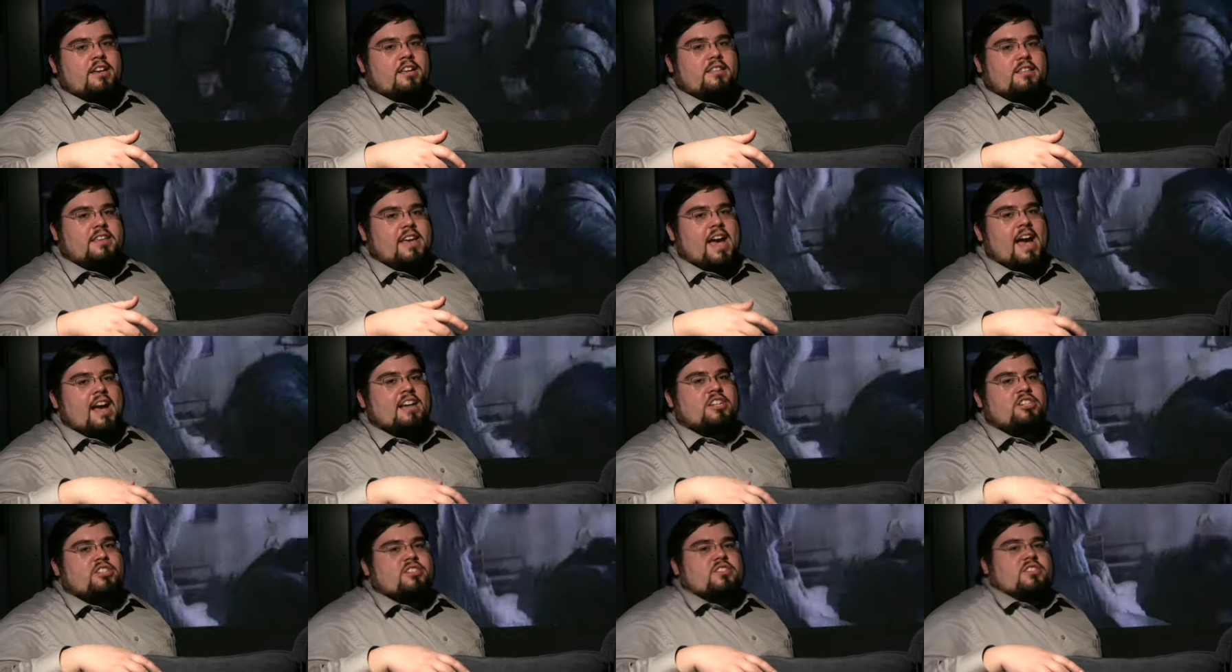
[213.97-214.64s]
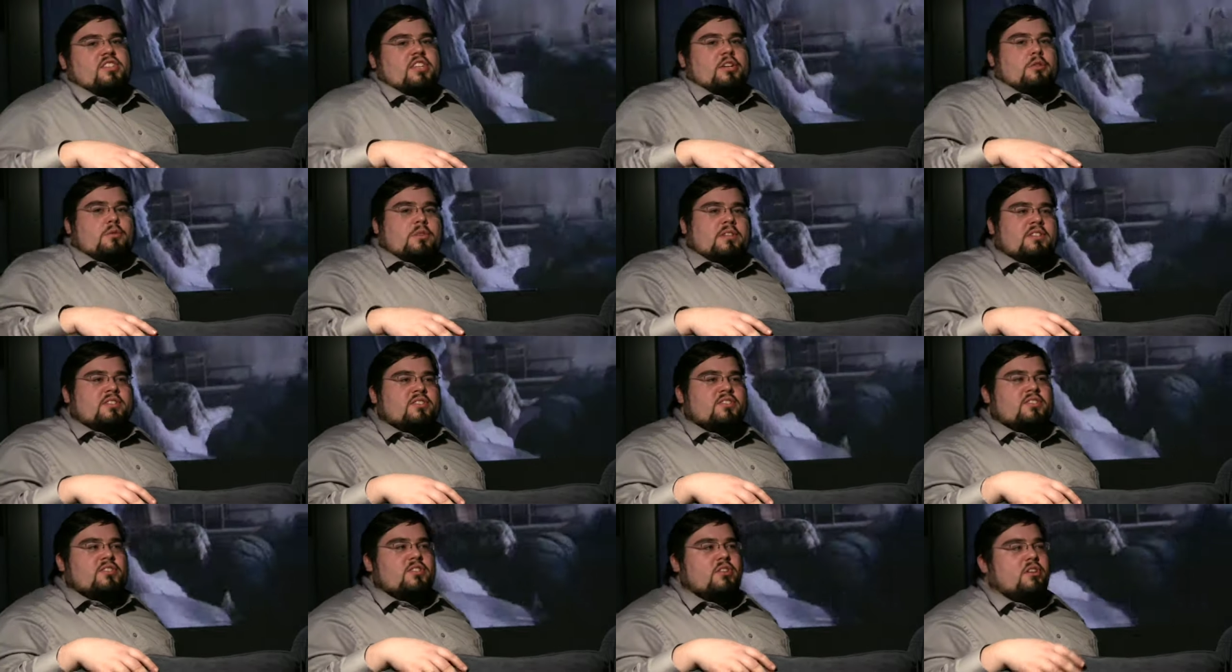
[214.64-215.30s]
The action
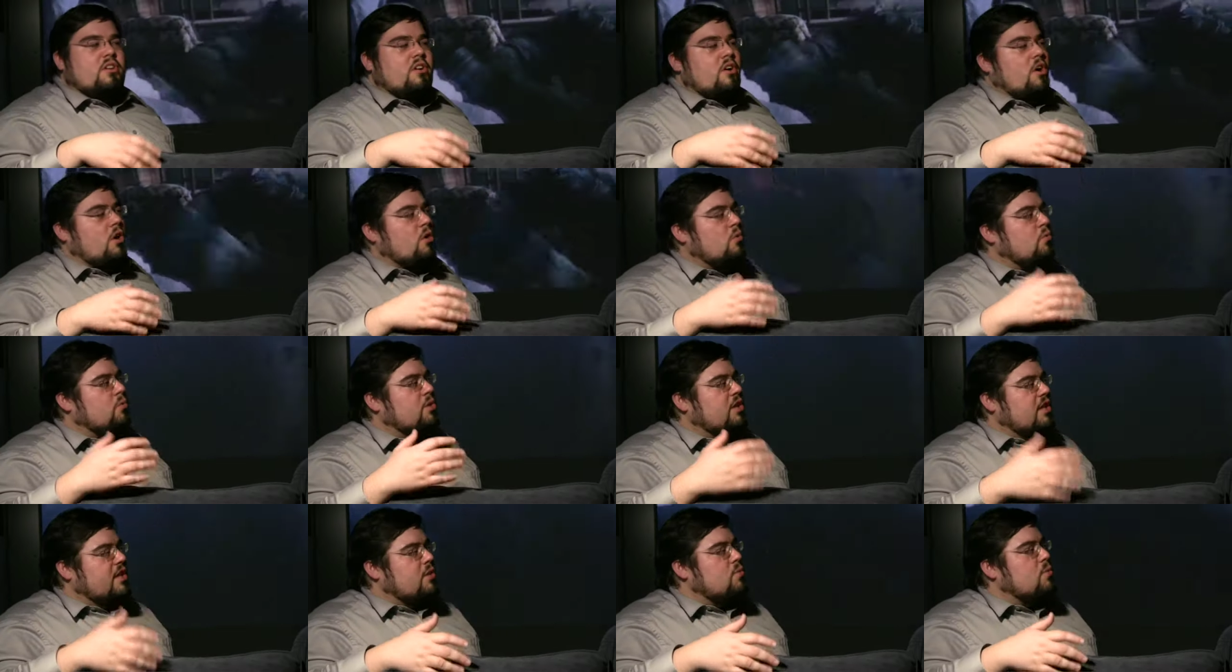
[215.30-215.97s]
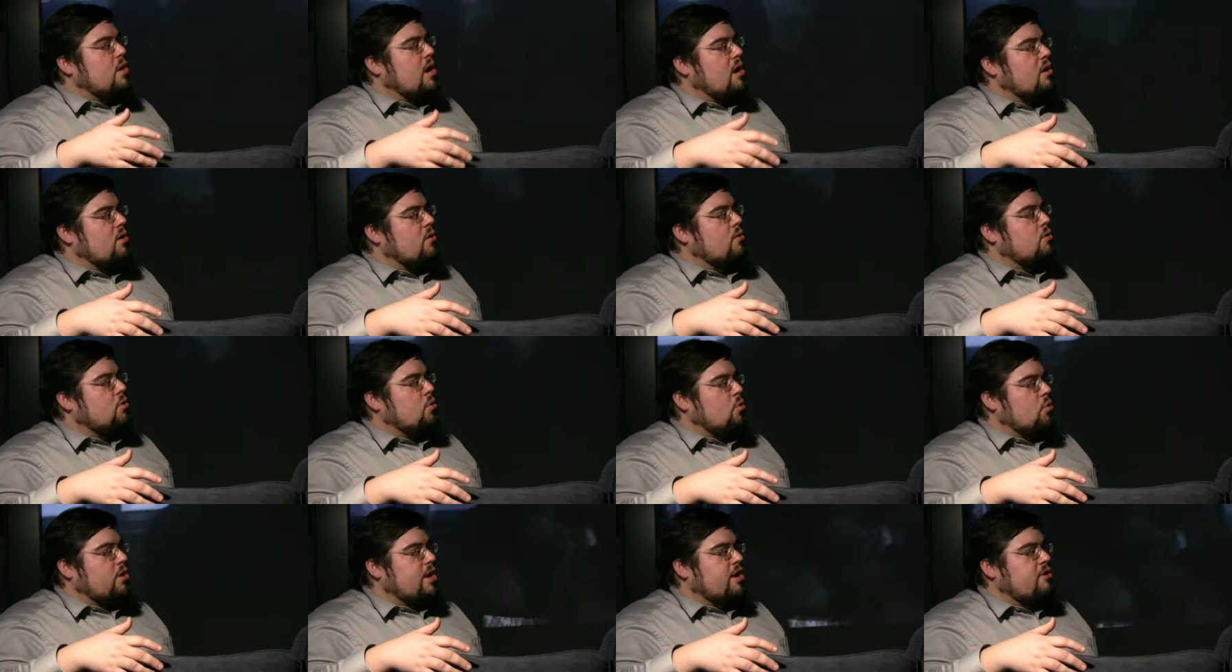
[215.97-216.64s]
sequences are really well
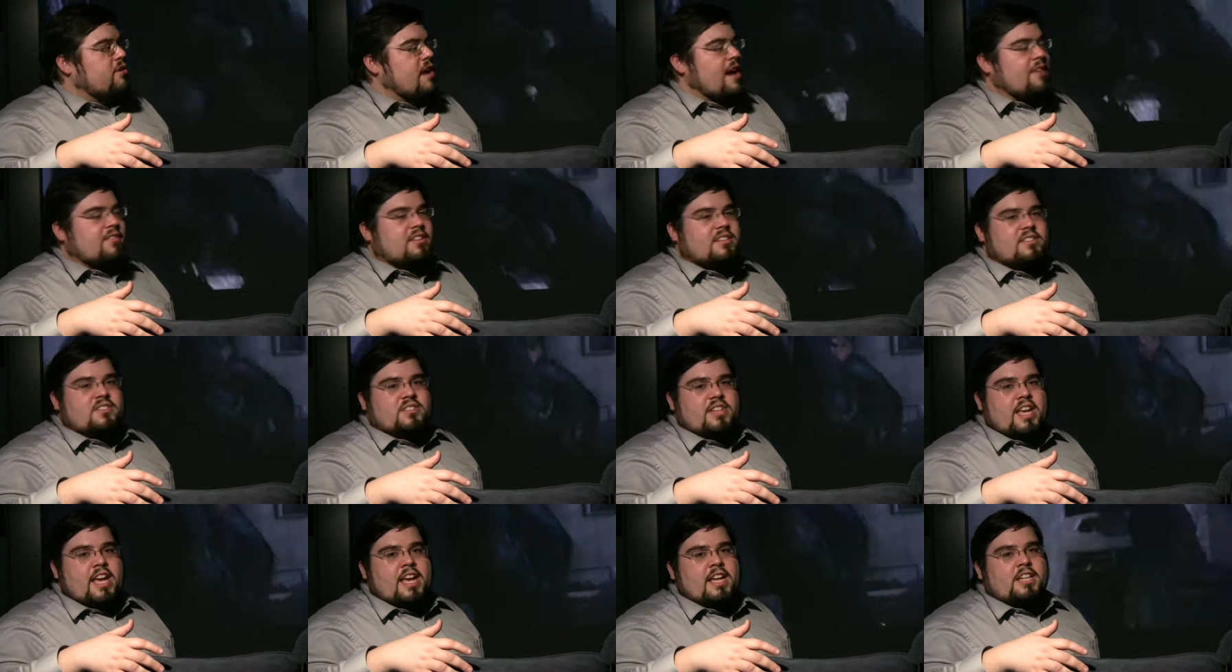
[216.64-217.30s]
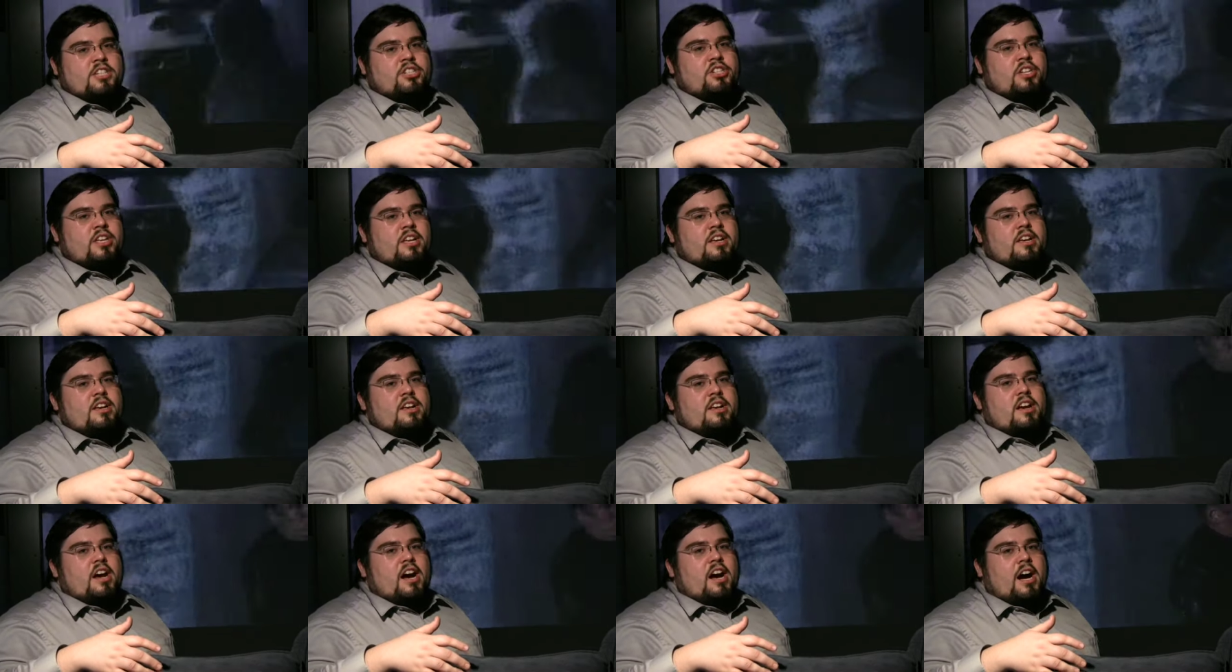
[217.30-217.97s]
choreographed and staged,
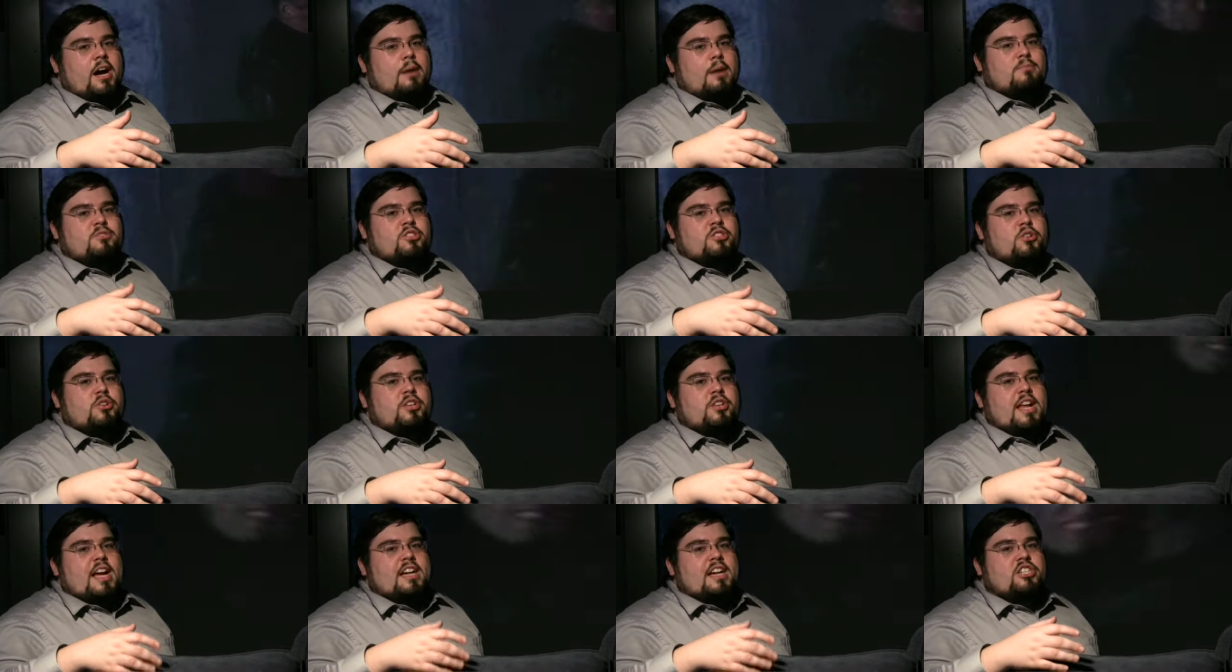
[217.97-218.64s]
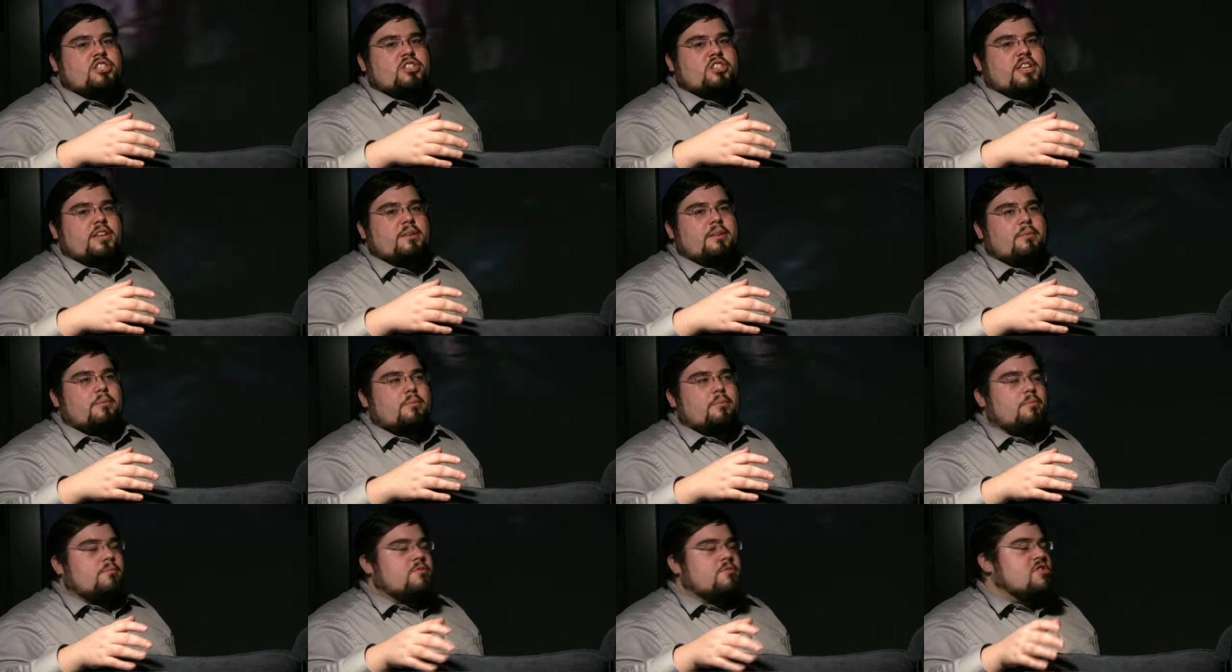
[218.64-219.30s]
so you can actually,
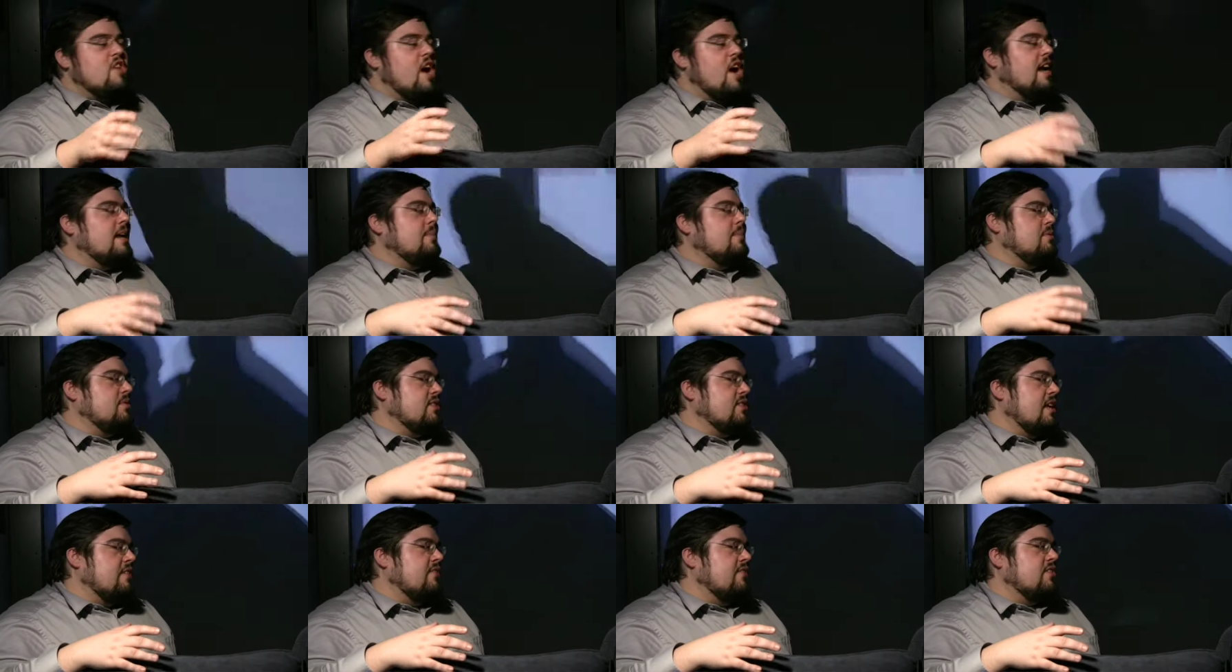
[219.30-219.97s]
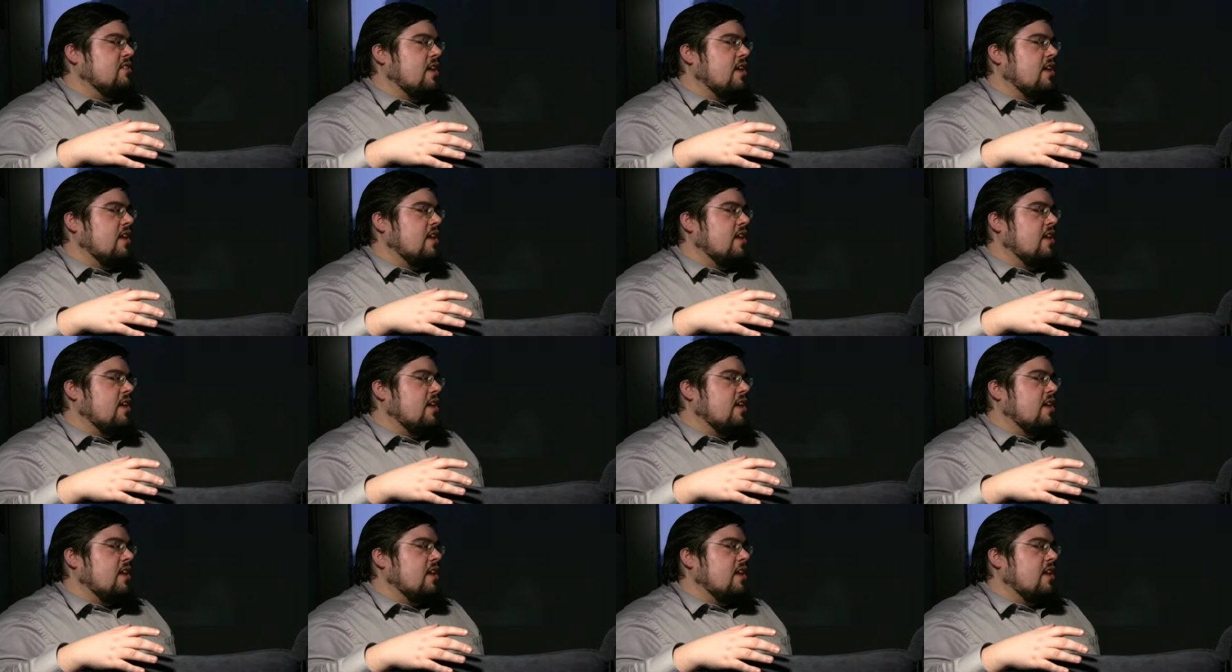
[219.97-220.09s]
90% of the